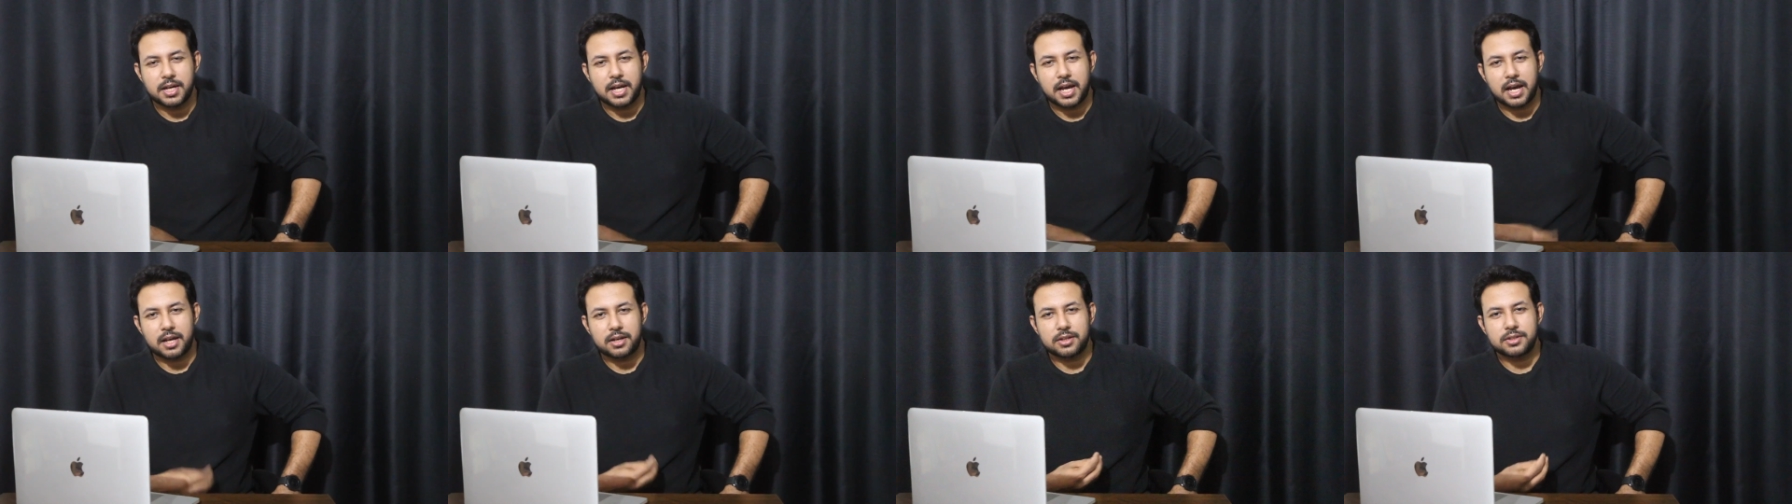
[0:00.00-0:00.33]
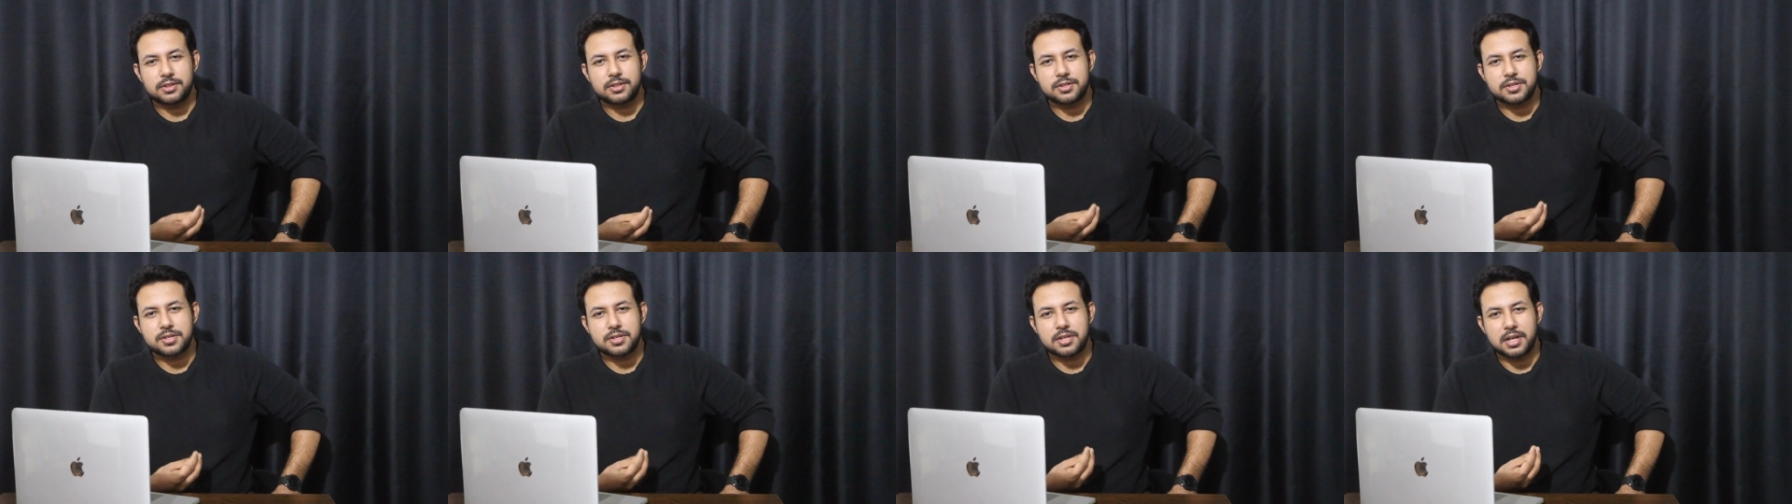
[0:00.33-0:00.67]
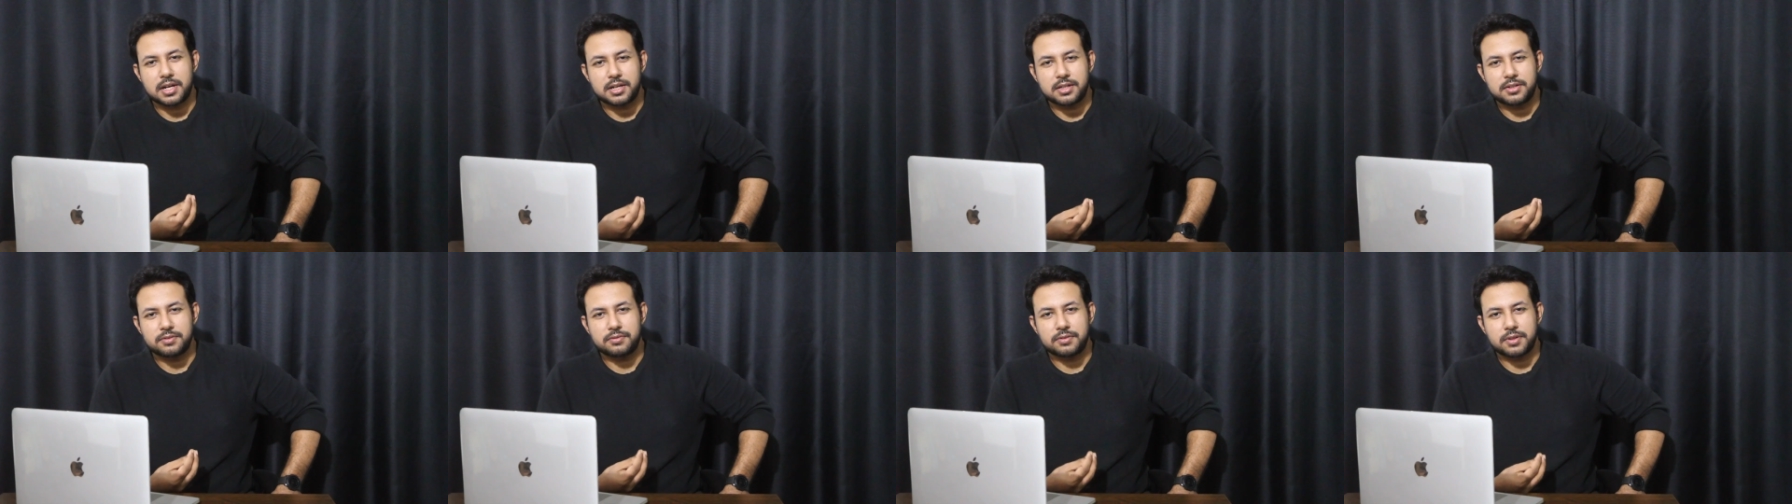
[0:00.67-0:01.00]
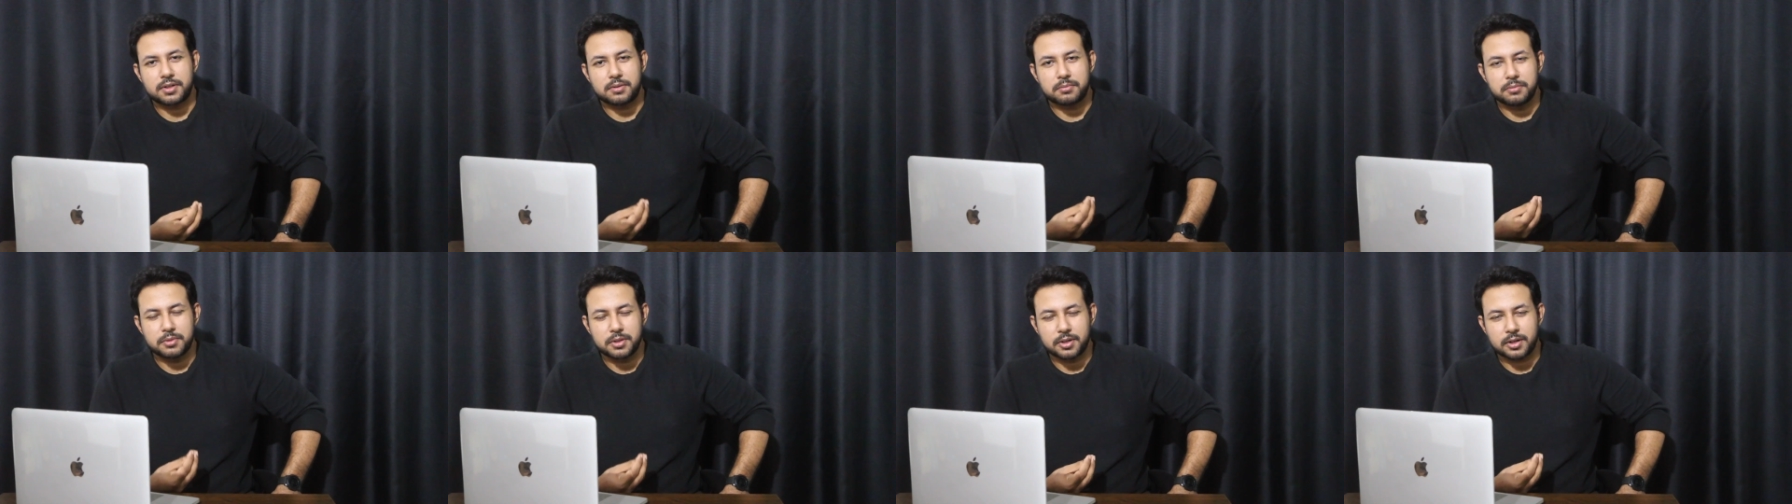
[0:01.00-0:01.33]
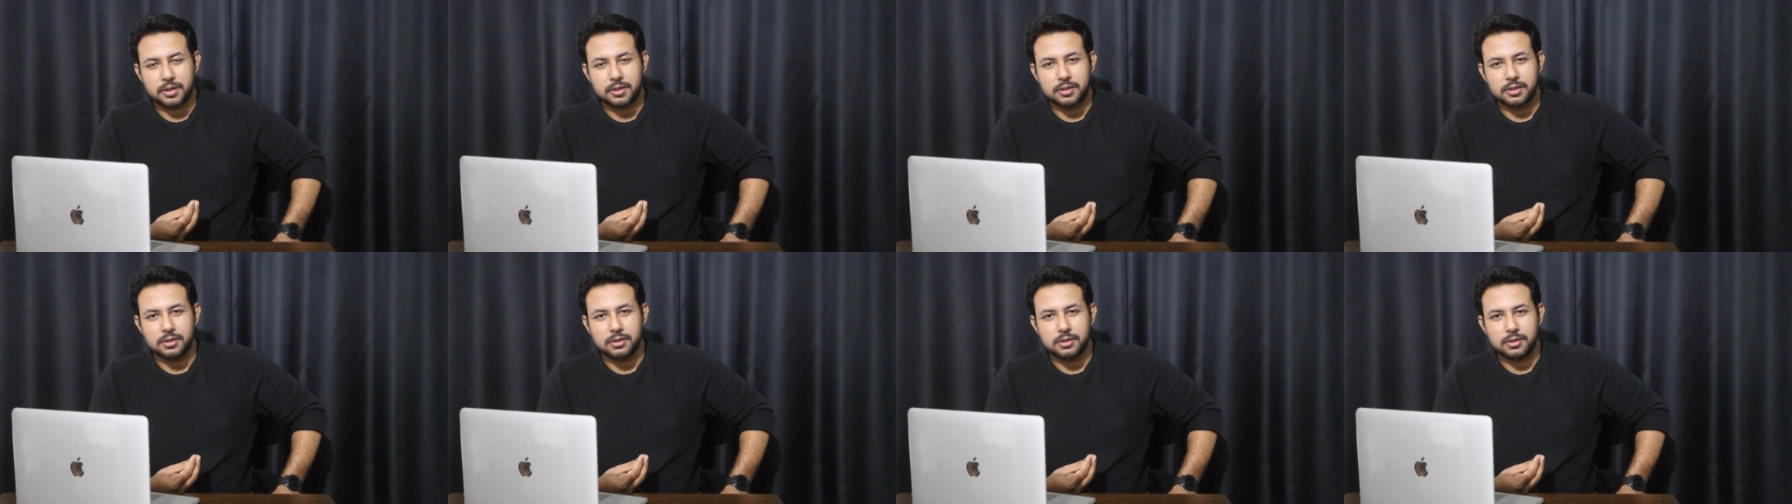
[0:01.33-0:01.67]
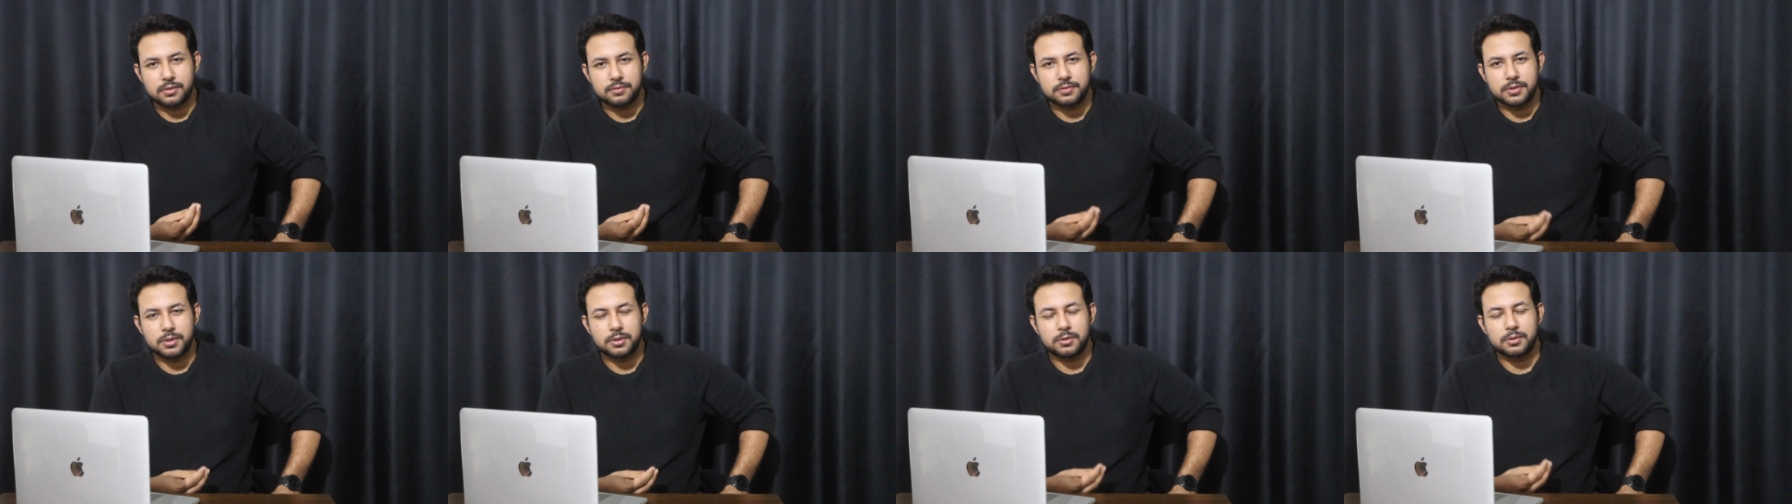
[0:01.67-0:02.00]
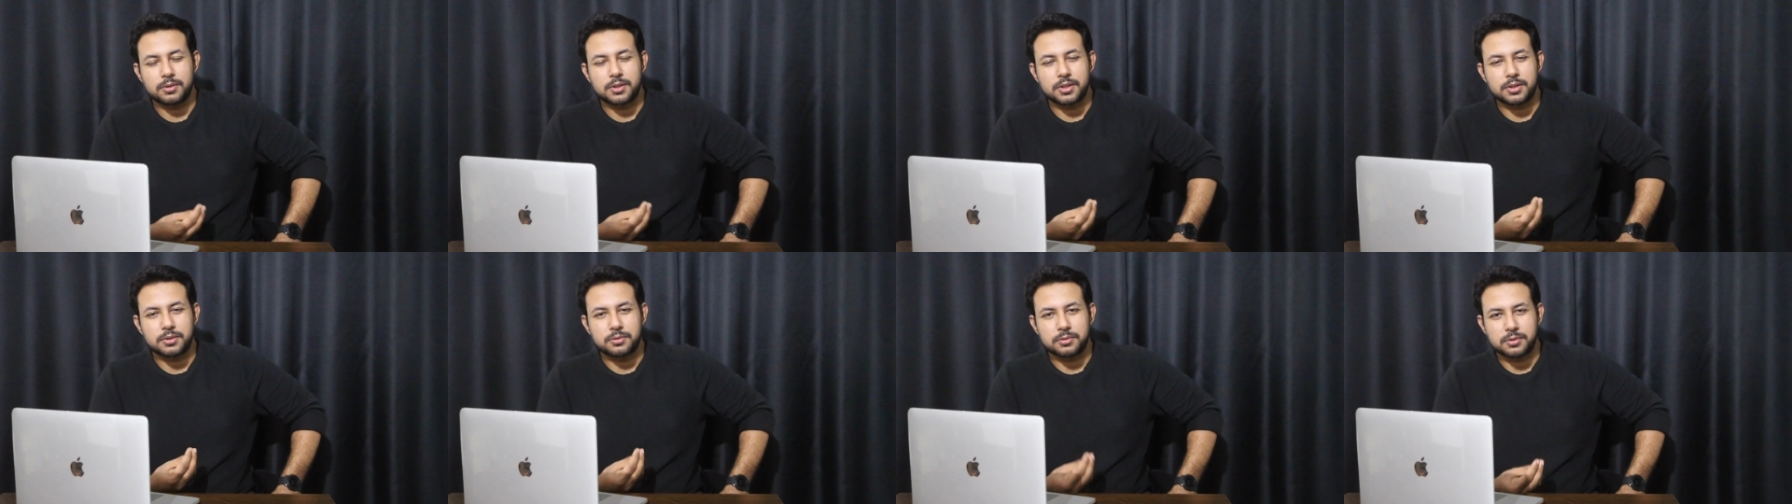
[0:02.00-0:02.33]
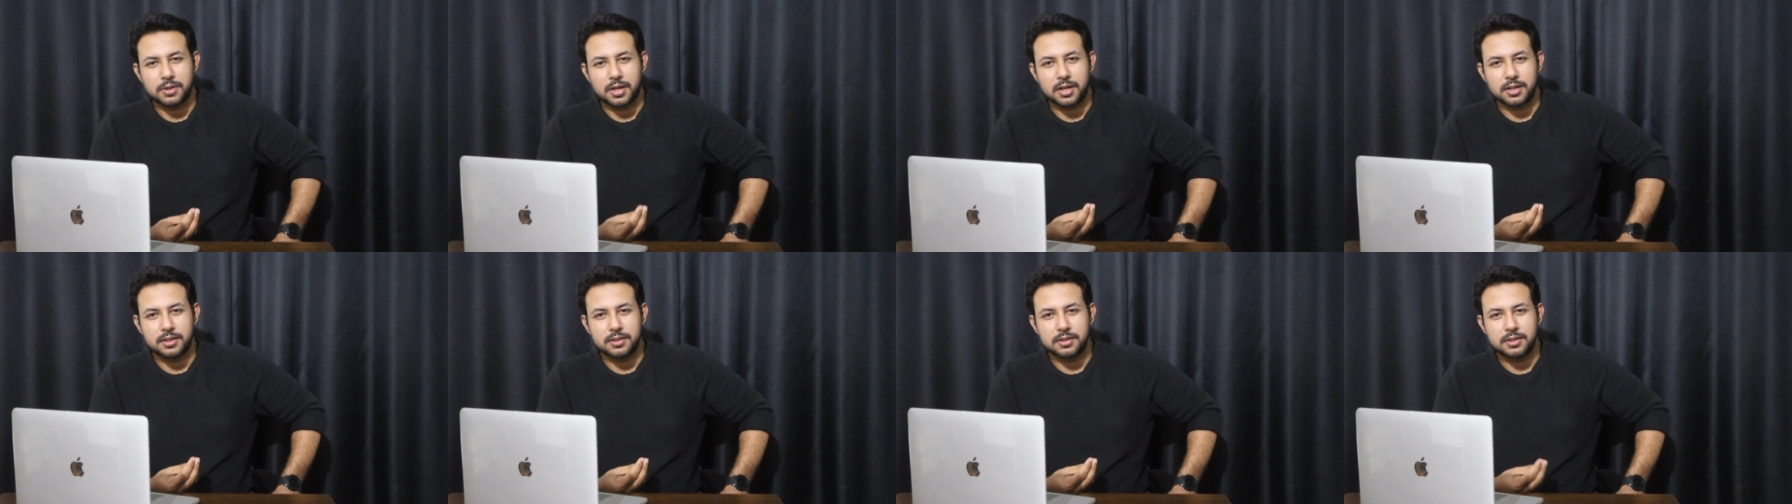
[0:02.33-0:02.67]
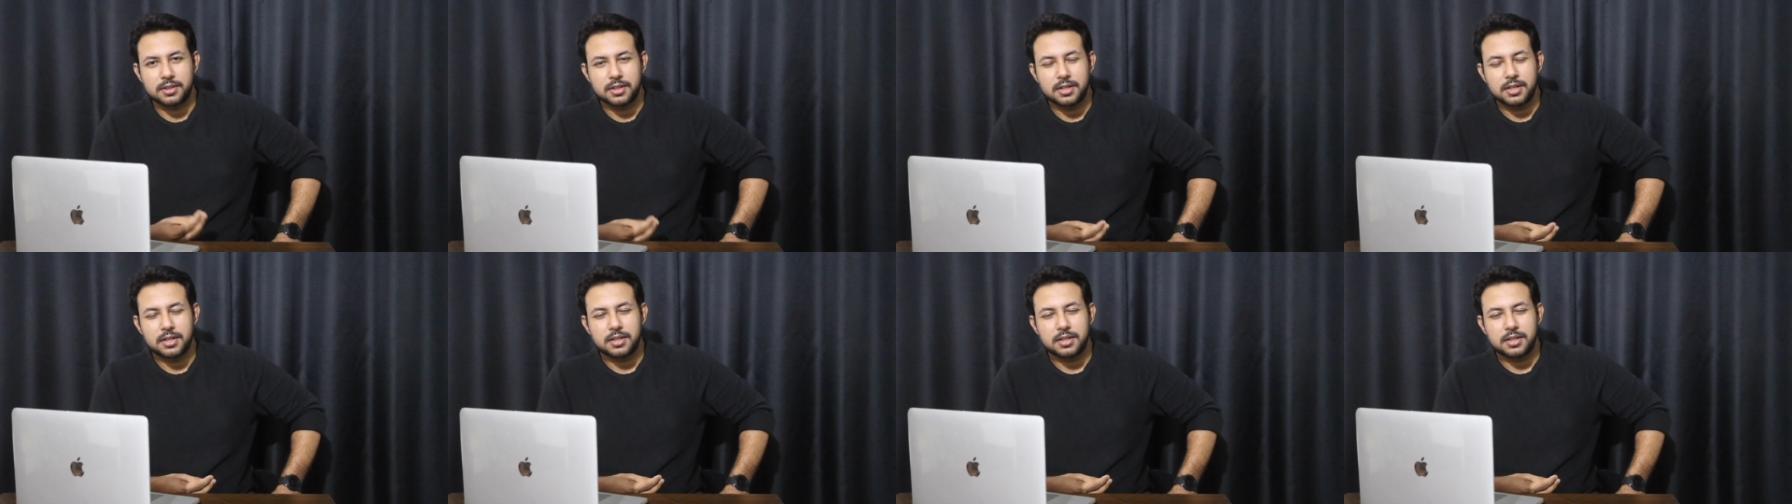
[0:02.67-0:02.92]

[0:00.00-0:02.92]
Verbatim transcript: another scientific miracle of the Holy Quran